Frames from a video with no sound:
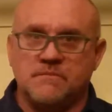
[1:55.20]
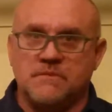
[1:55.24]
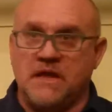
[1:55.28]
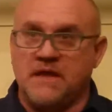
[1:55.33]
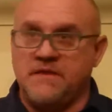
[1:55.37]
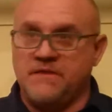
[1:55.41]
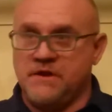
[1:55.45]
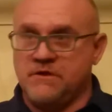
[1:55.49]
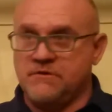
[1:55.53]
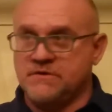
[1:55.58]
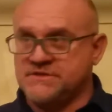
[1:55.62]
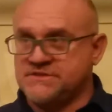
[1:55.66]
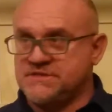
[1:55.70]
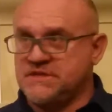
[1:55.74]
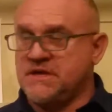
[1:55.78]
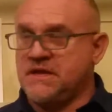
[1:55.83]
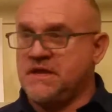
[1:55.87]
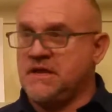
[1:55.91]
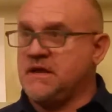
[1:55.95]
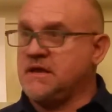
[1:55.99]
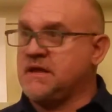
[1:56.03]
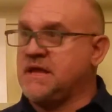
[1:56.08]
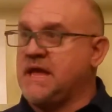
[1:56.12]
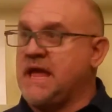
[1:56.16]
And there is
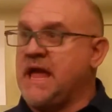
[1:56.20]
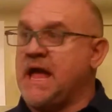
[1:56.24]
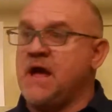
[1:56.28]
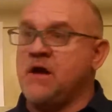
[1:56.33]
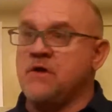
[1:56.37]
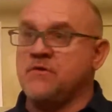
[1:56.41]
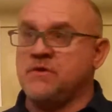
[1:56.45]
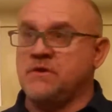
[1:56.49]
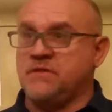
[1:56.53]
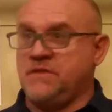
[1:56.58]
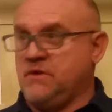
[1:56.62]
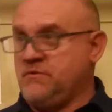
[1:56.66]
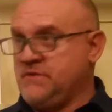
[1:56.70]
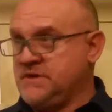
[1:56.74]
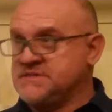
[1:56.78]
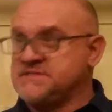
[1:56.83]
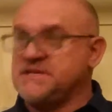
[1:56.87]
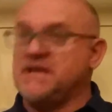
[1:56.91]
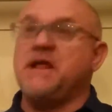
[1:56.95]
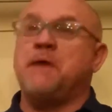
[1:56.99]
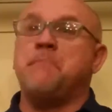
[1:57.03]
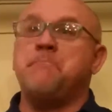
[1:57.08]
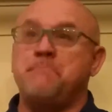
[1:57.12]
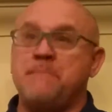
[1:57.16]

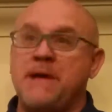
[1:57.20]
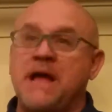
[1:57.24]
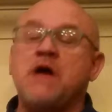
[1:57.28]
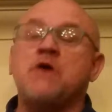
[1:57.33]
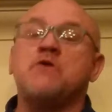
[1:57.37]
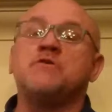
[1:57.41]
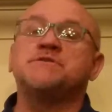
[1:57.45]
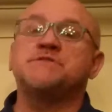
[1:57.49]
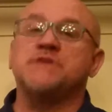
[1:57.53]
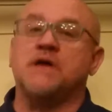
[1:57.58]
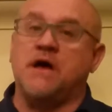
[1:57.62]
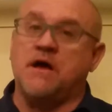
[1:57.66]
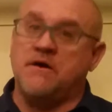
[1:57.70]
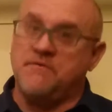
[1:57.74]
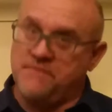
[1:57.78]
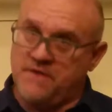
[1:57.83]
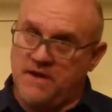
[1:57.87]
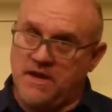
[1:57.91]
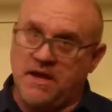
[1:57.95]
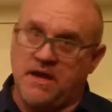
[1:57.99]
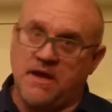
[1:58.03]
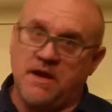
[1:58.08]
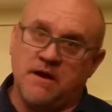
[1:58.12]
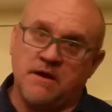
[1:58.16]
an amount of
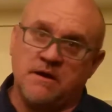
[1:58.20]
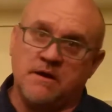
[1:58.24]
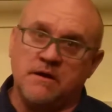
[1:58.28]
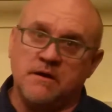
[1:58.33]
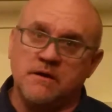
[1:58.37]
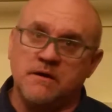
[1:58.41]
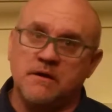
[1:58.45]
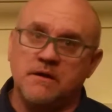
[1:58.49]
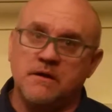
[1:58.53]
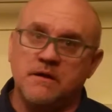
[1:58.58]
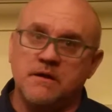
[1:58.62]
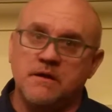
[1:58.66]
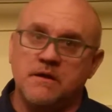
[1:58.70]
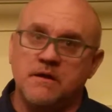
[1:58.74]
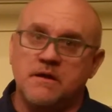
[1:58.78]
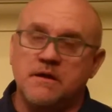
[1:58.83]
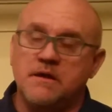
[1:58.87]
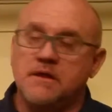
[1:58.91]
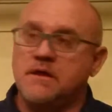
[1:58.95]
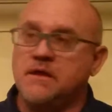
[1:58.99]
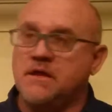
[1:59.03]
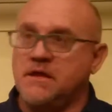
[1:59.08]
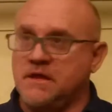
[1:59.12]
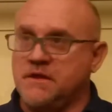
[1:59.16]
air
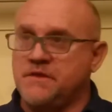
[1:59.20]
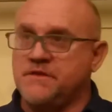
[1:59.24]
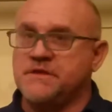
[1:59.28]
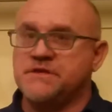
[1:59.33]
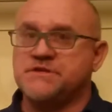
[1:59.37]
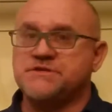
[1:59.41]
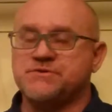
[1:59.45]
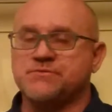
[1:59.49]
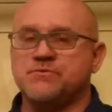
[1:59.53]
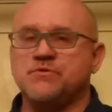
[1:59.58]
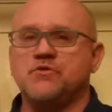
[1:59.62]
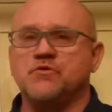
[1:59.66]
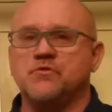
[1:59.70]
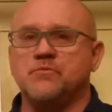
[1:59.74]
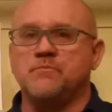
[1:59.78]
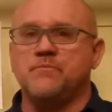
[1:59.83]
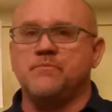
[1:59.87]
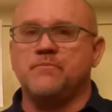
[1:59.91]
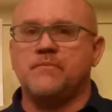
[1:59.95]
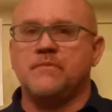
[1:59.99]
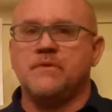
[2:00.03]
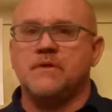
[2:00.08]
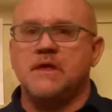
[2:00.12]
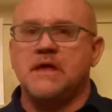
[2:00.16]
in this room.
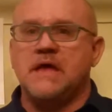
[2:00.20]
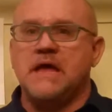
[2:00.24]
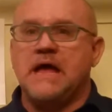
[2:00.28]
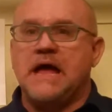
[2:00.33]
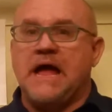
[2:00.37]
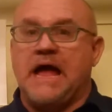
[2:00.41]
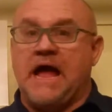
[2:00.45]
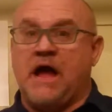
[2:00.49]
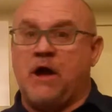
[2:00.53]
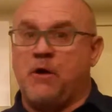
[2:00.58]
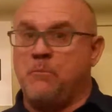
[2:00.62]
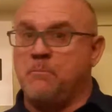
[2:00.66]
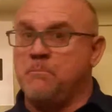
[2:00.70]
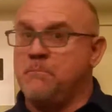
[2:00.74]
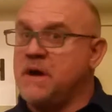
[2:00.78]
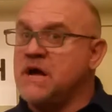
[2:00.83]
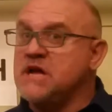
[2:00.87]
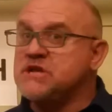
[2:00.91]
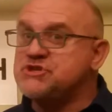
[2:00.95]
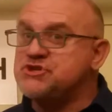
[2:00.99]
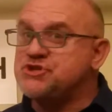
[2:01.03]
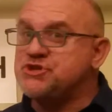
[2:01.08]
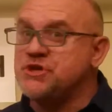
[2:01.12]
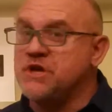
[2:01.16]
How
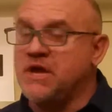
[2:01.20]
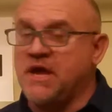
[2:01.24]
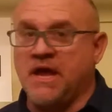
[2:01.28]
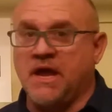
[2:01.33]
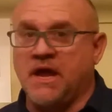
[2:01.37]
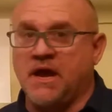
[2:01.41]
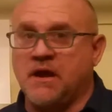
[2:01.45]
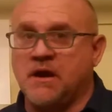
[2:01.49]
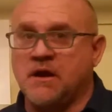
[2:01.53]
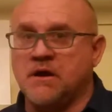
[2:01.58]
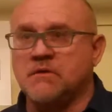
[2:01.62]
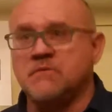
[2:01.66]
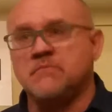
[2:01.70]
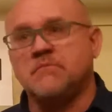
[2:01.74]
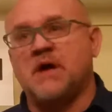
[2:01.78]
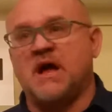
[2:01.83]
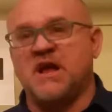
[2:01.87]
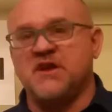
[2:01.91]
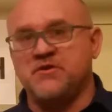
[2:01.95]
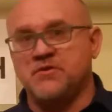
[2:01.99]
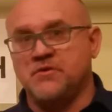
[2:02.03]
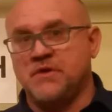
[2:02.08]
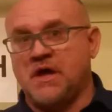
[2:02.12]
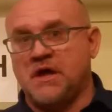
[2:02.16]
much air,
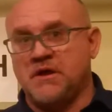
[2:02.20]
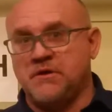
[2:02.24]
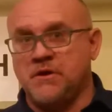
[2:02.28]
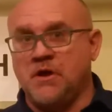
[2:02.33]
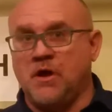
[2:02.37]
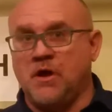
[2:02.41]
I do not